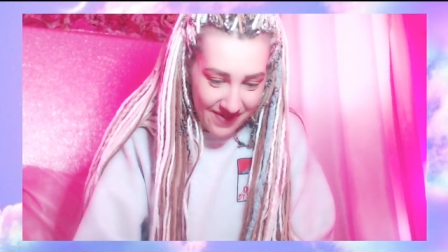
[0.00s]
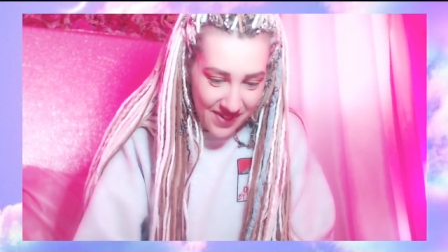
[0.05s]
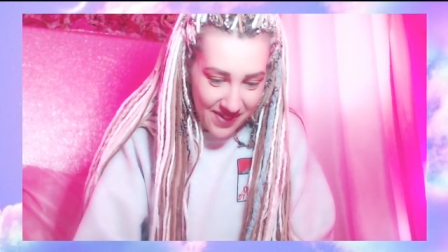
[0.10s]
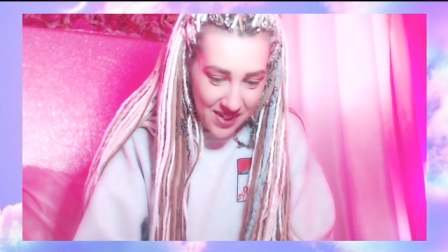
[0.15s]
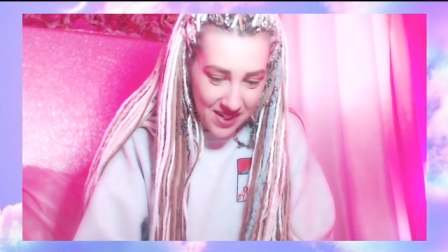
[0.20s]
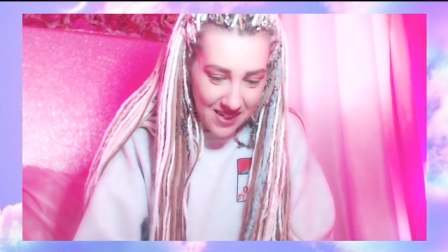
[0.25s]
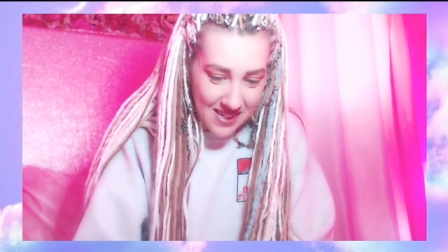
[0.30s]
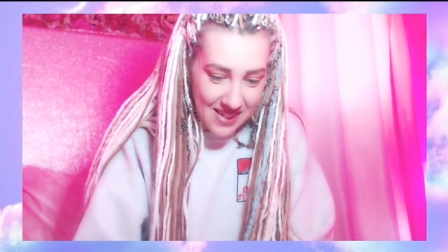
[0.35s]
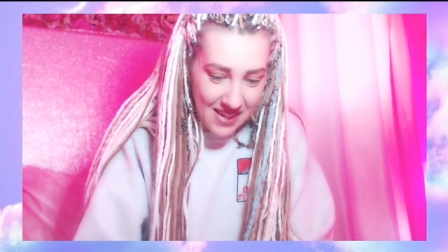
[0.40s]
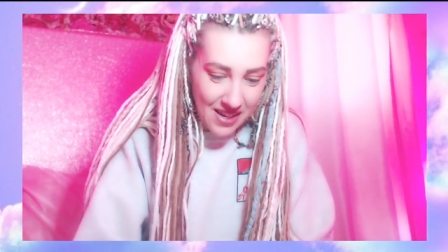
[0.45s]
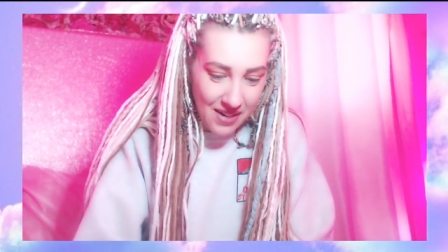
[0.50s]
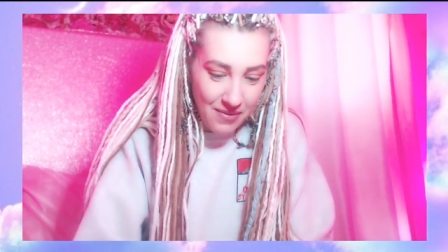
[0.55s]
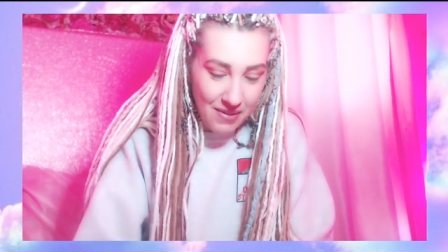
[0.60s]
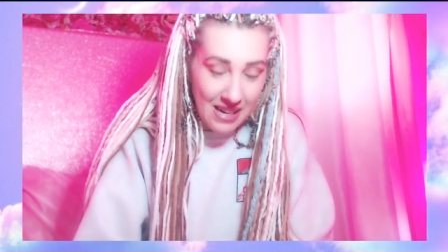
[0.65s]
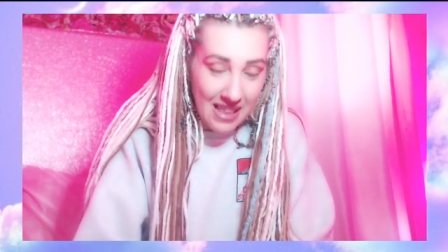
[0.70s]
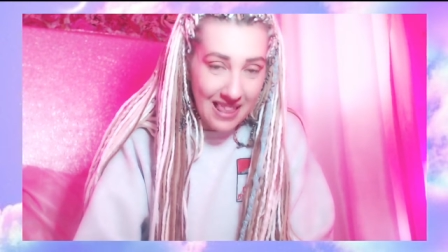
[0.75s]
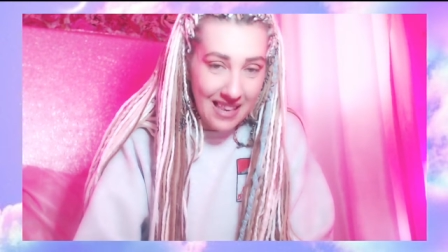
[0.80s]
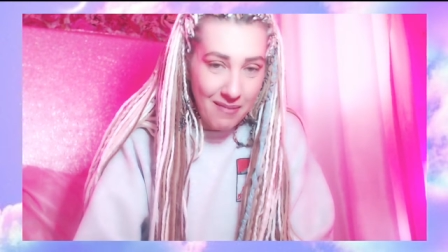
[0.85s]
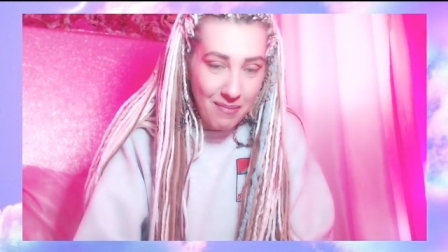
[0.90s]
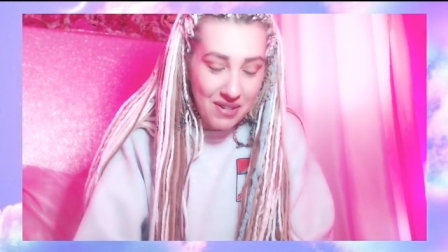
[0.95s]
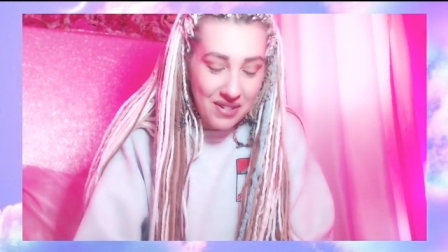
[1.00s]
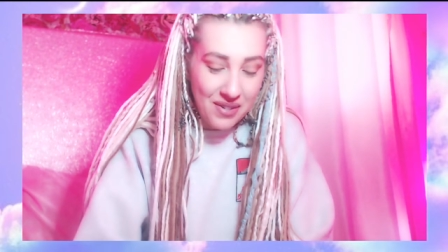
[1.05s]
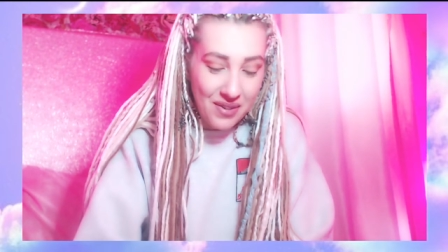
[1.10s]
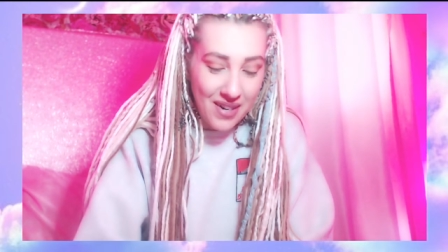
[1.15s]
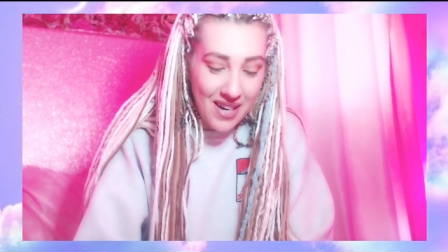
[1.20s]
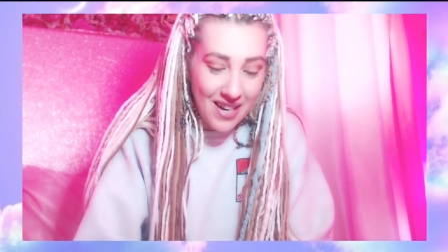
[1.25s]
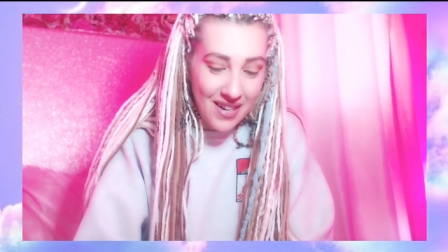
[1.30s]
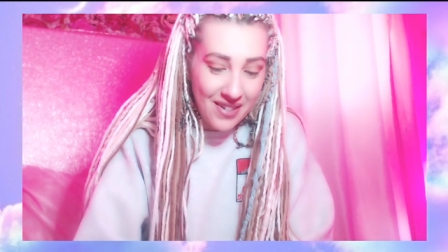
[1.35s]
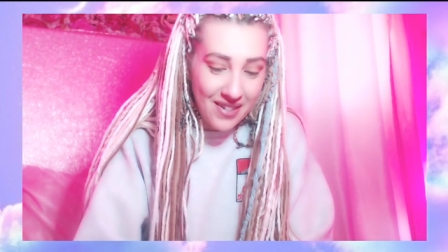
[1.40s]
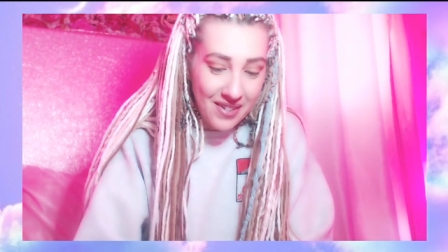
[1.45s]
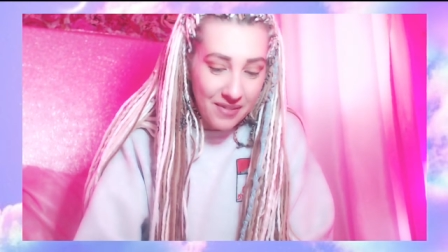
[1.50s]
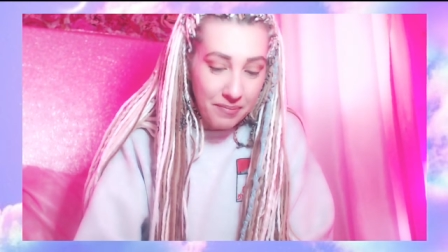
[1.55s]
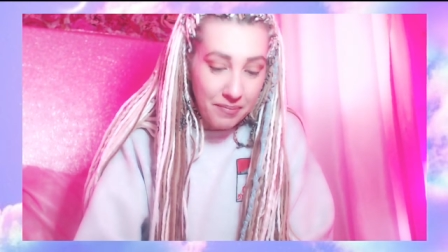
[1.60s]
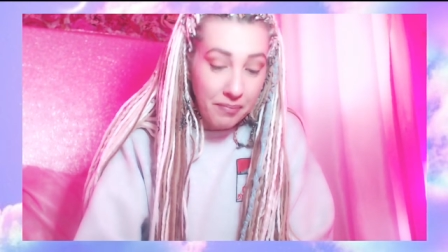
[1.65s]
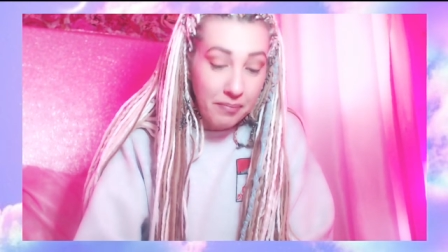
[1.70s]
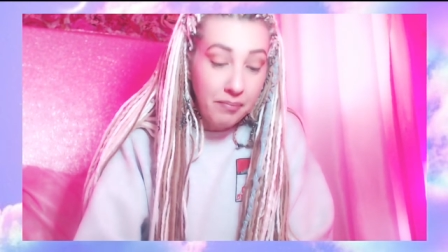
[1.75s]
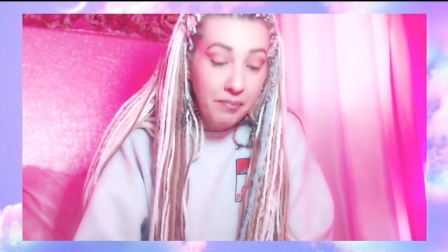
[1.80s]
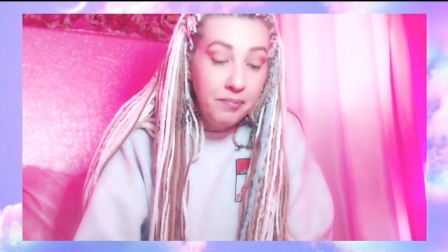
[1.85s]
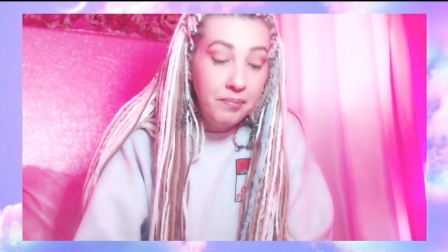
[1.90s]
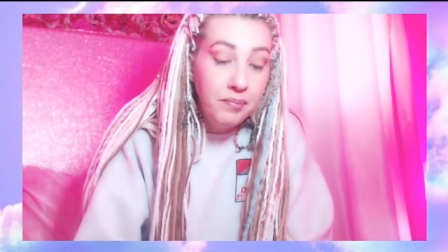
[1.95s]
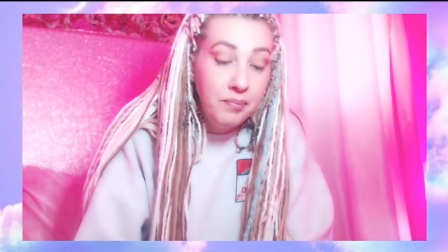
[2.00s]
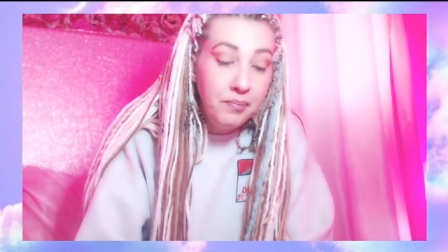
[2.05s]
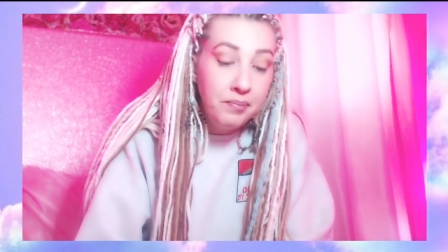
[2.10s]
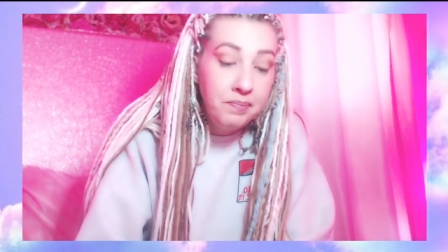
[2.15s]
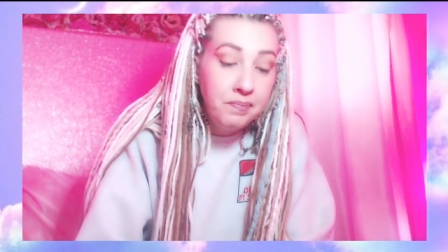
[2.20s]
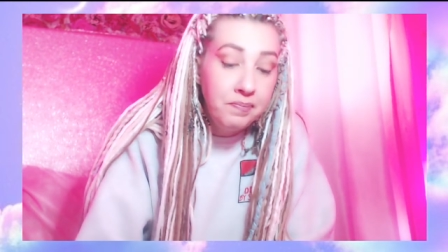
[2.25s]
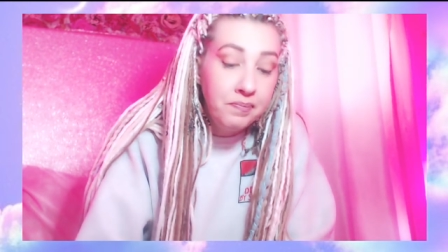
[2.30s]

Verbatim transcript: it's always good when a Libra's around.